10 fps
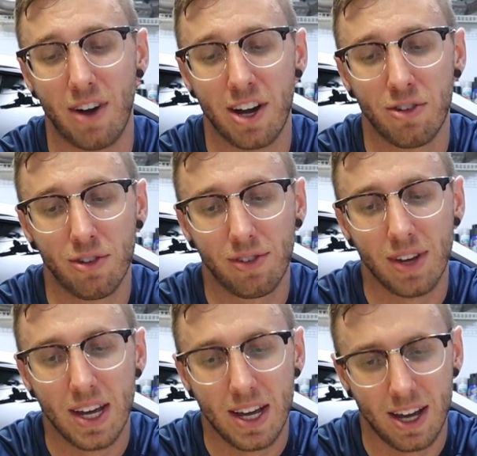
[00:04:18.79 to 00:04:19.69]

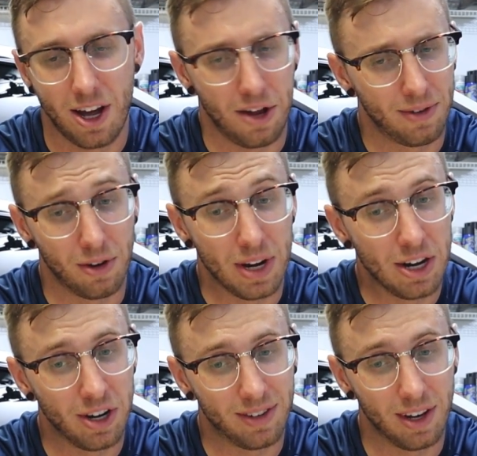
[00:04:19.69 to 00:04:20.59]
vinyls. So
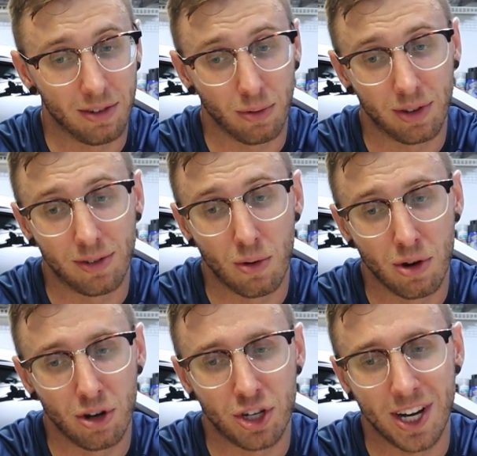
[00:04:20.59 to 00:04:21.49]
here it says
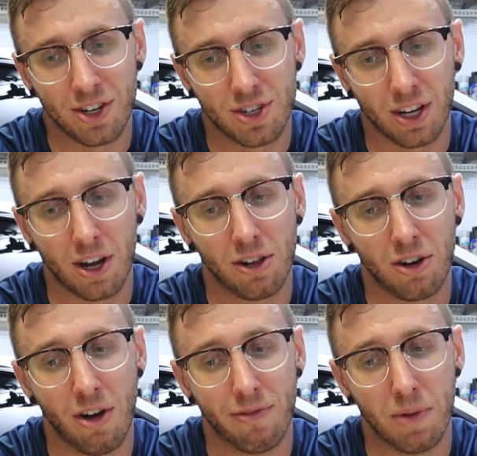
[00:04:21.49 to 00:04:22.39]
restore or change the
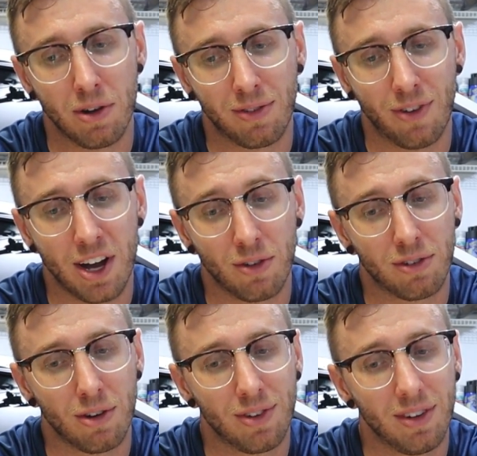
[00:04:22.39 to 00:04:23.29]
color of most vinyl
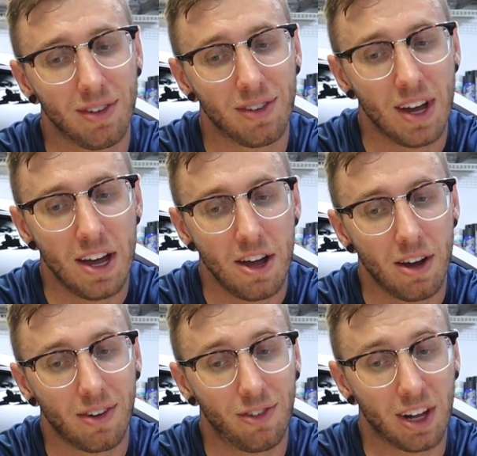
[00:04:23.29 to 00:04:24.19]
surfaces,
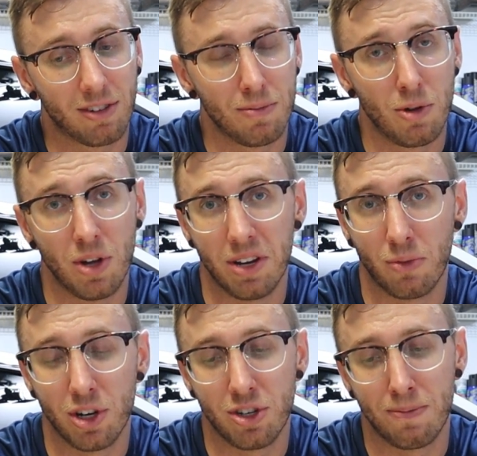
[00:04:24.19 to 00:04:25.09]
flexible
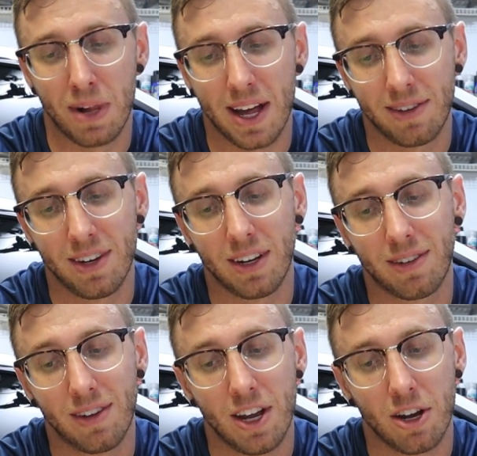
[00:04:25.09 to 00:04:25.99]
and rigid
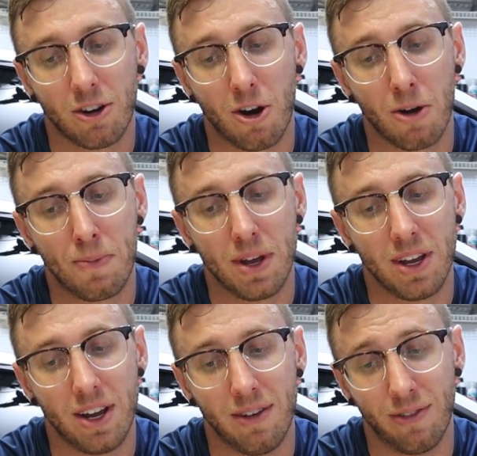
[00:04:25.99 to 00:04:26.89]
plastics,
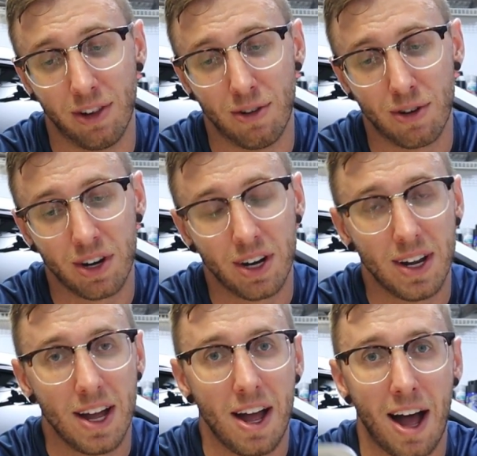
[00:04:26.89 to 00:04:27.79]
carpet, and velour.
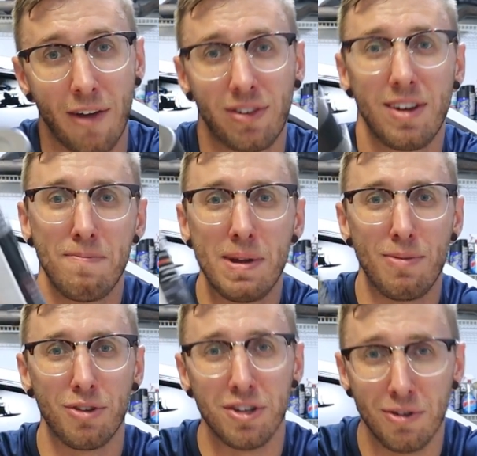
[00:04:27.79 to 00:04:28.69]
I've seen
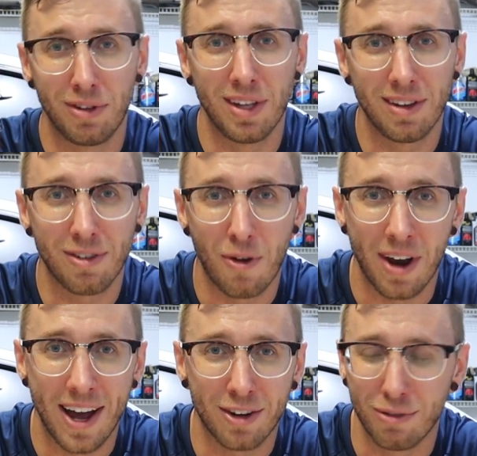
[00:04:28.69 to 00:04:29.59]
people use this
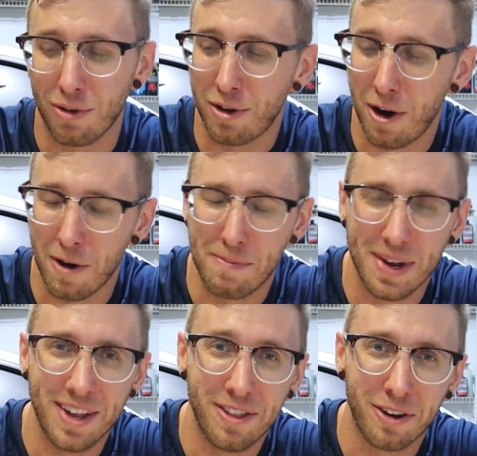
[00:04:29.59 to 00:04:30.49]
on actual
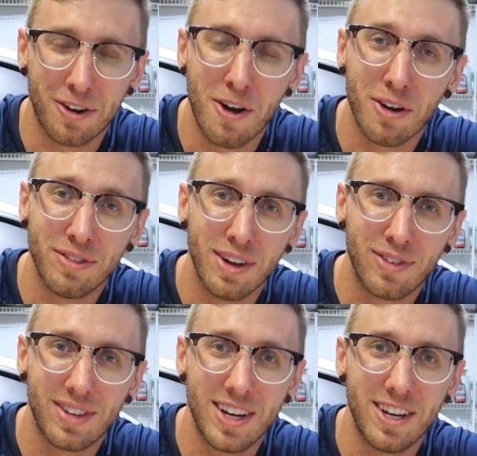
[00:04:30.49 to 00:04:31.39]
carpet in their cars, and
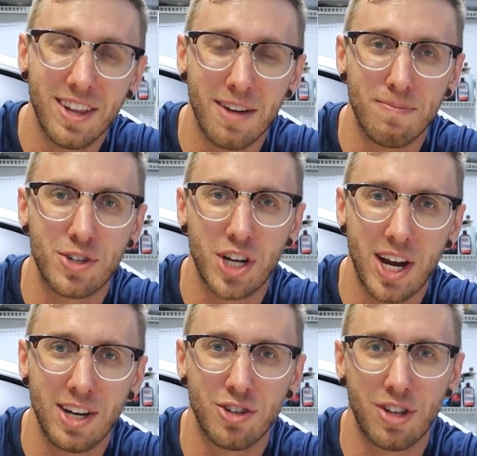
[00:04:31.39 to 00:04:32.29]
I've seen them
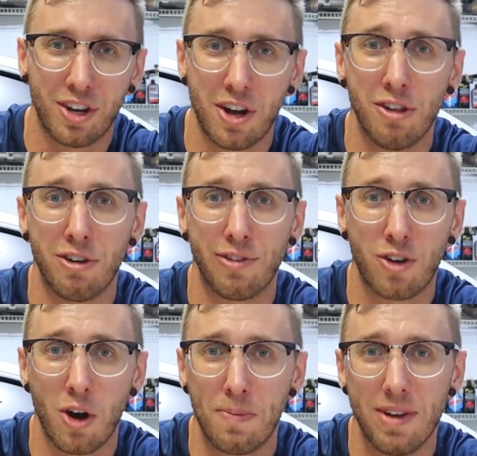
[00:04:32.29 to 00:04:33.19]
change the color of
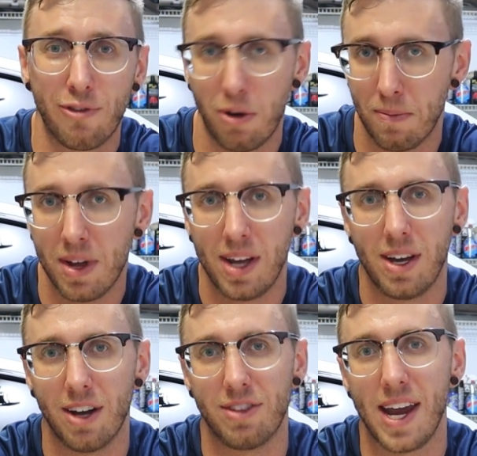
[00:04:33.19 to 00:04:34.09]
carpet from
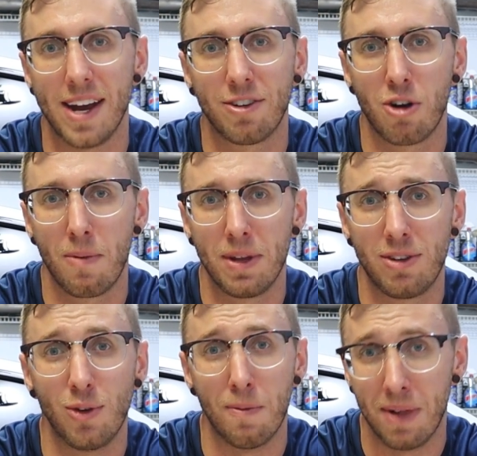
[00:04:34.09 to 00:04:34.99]
a tan carpet
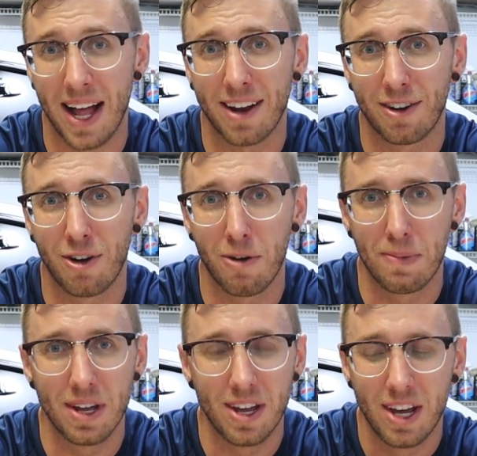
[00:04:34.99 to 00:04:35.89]
to a black
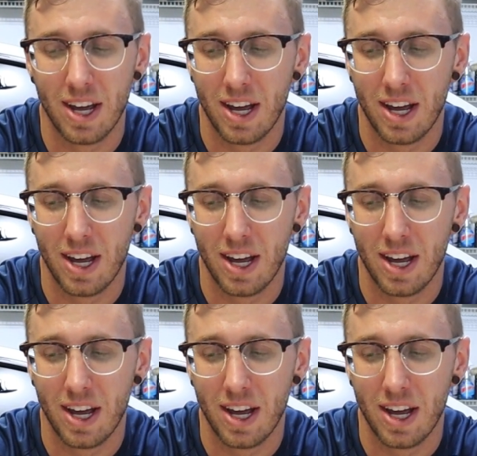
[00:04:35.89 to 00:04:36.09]
carpet,